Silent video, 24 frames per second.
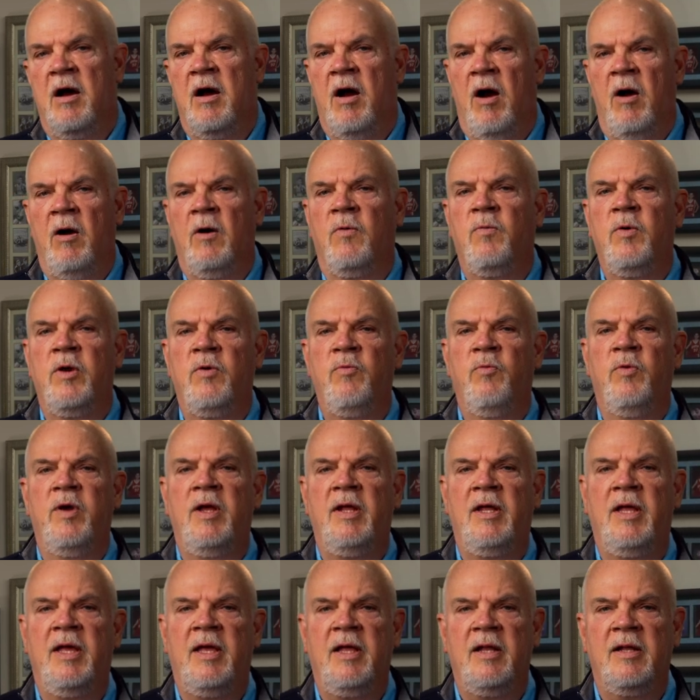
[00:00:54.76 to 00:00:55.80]
Are we
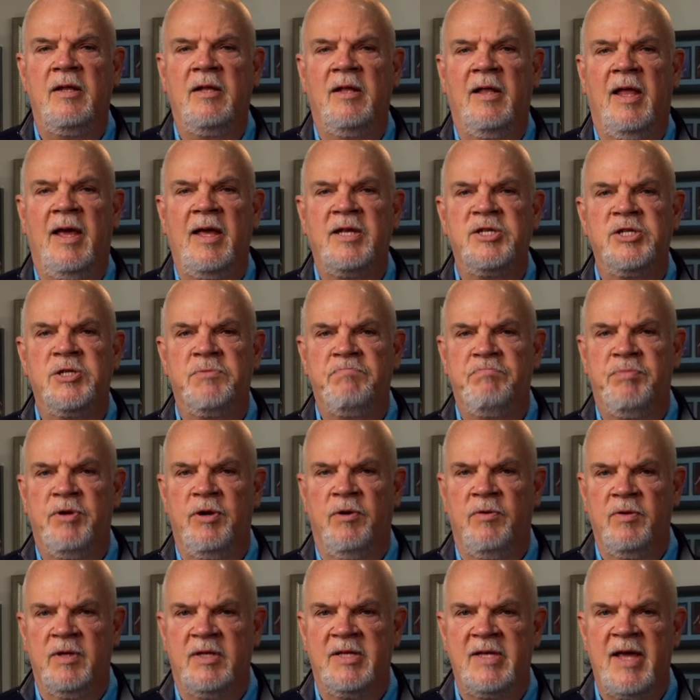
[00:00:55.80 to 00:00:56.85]
really less
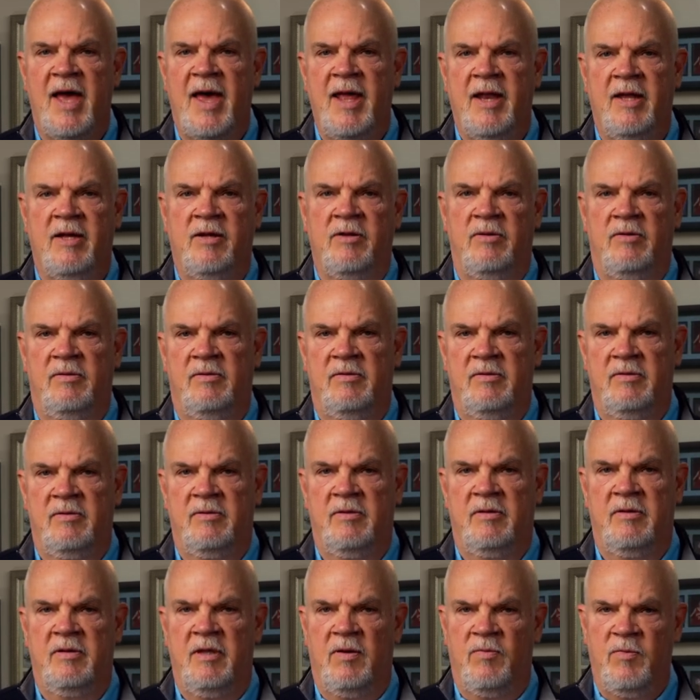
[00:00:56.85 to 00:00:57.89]
puritanical
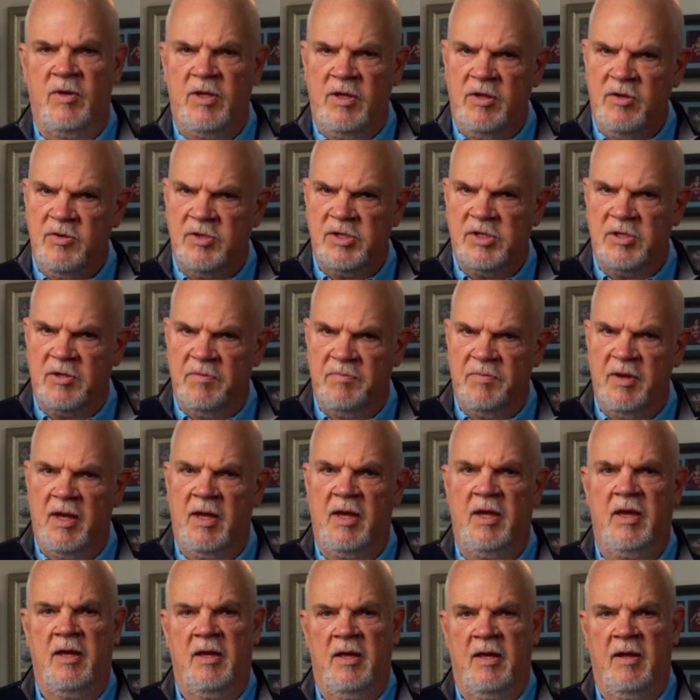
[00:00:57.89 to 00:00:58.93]
than we used to
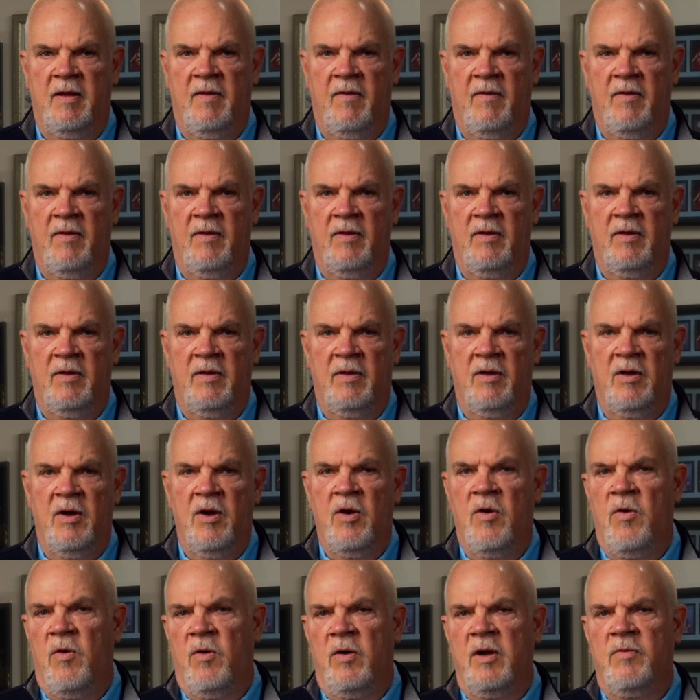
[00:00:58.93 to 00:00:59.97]
be
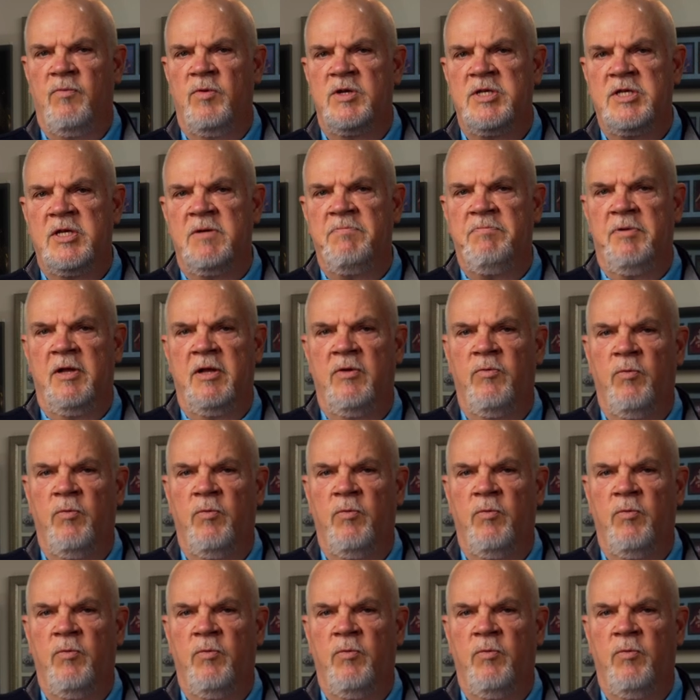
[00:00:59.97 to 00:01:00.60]
or have we simply